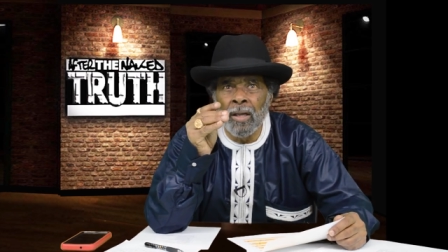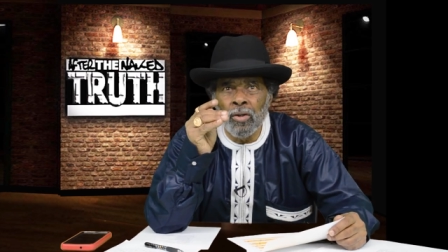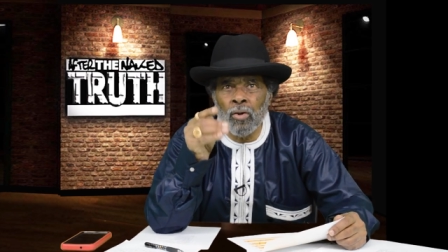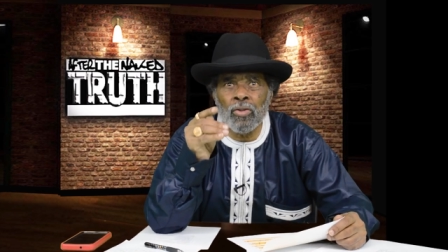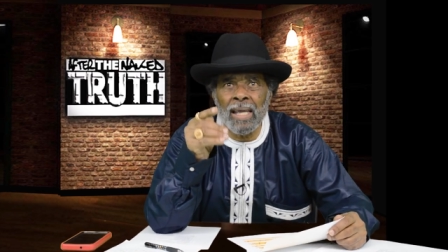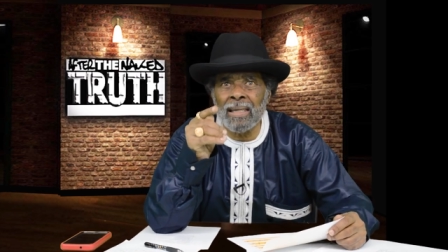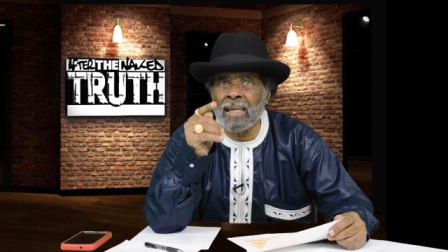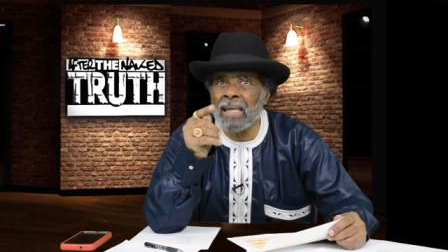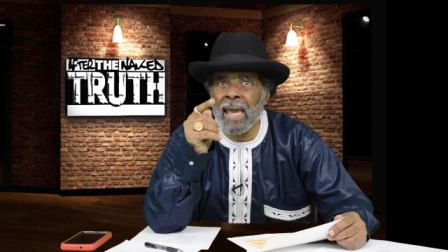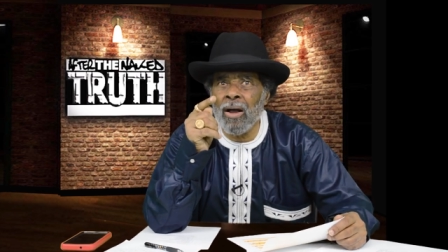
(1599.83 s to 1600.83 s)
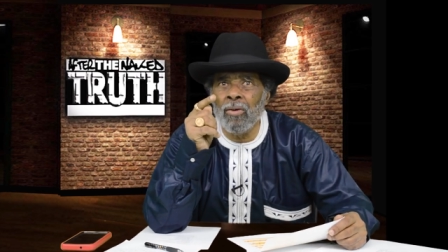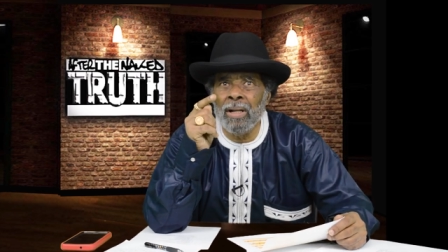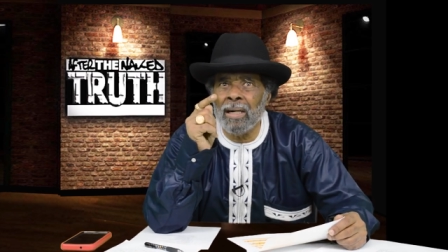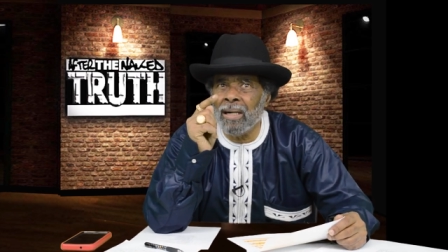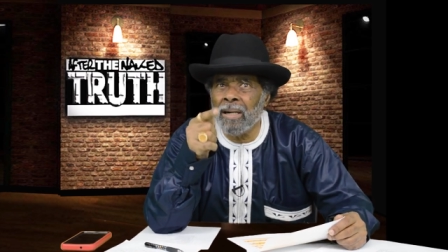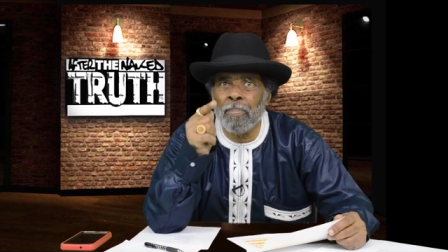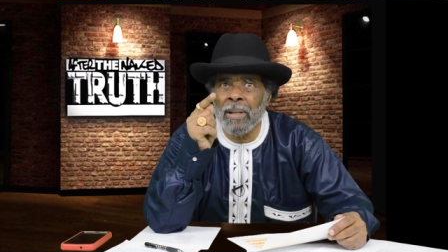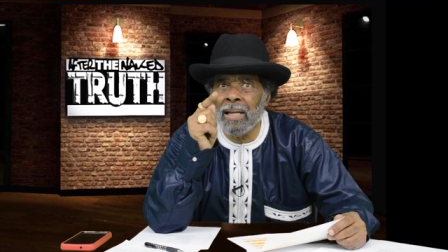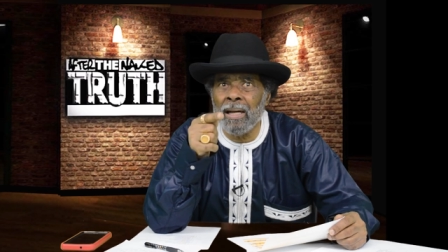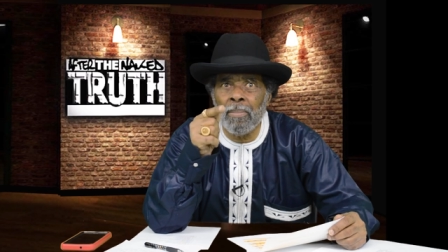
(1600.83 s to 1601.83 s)
You think that they on the up
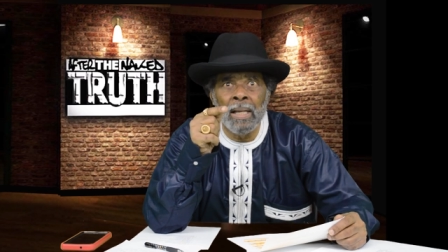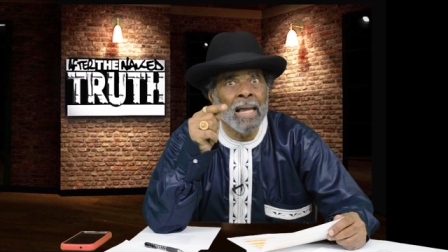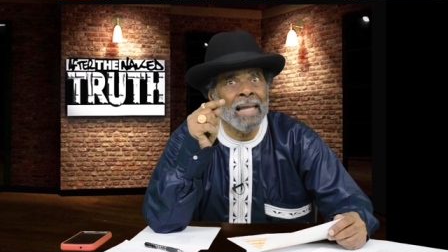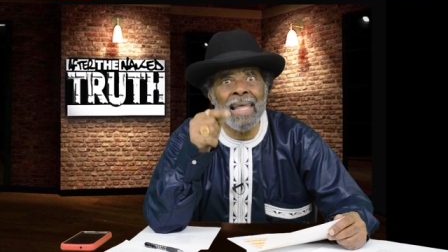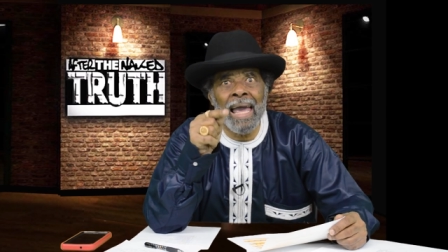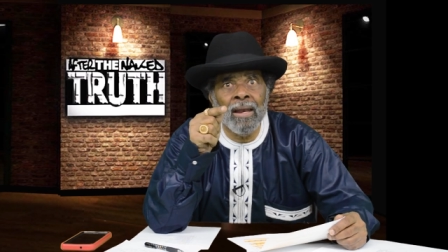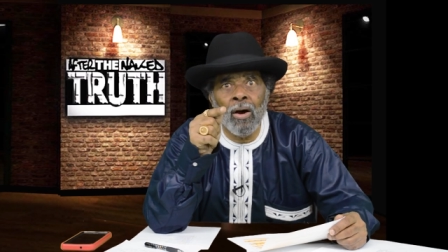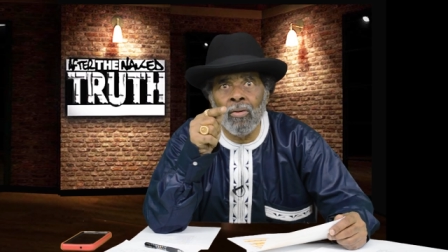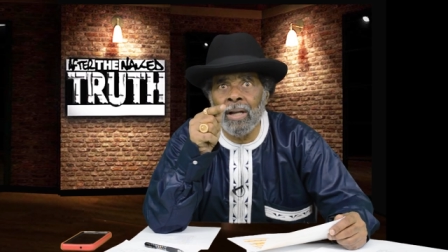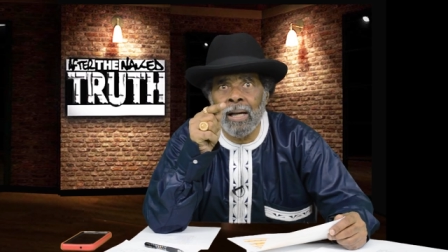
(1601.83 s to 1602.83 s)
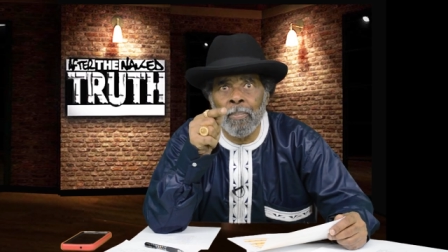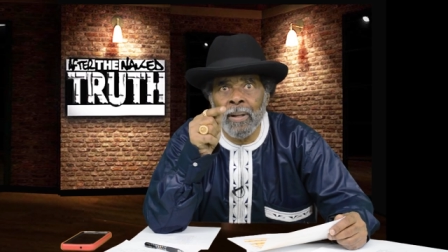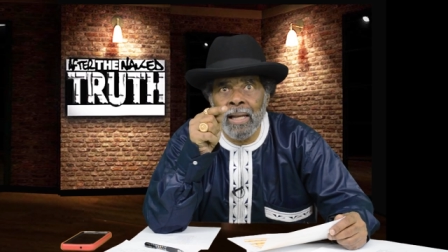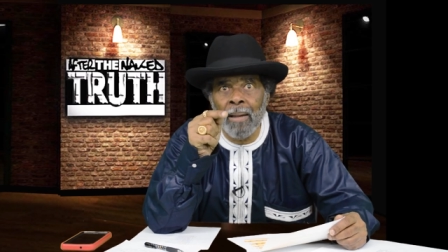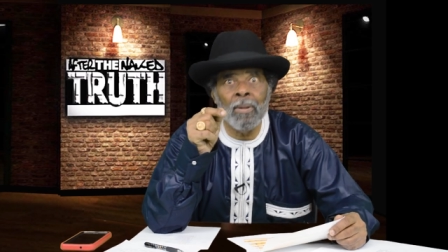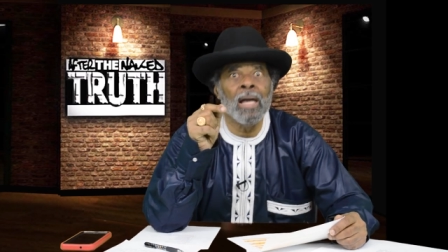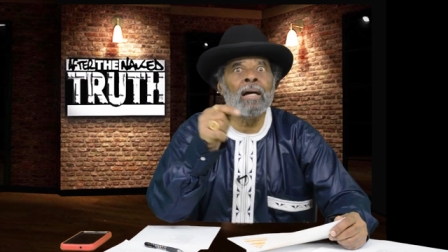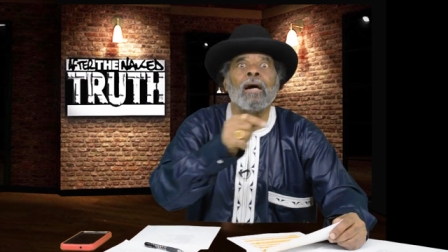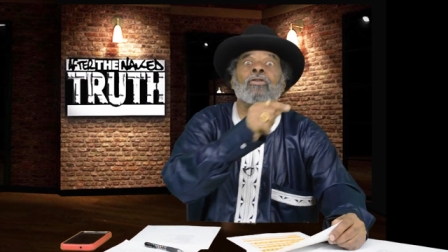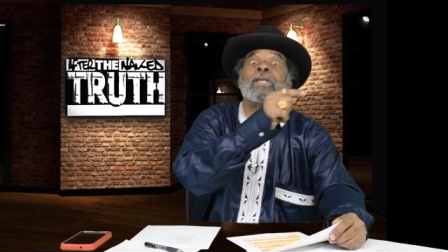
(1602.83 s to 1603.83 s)
and up, and they ain't on the up and up,
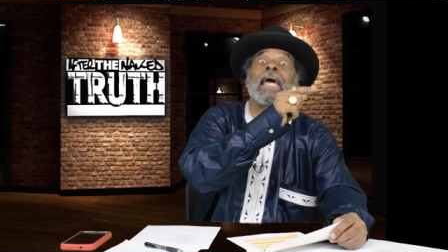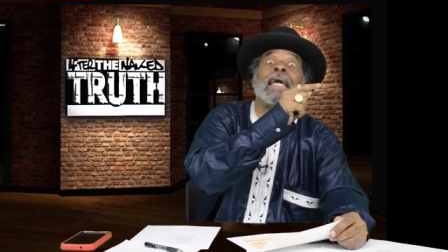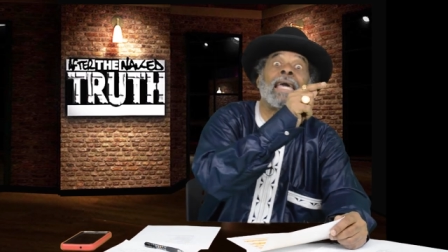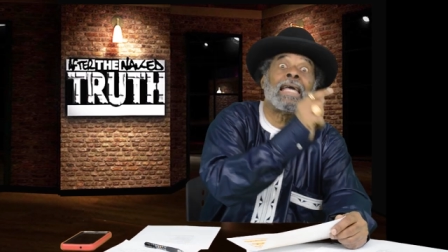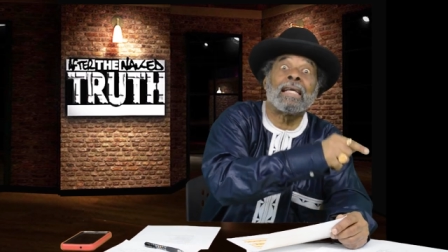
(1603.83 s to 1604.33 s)
because they,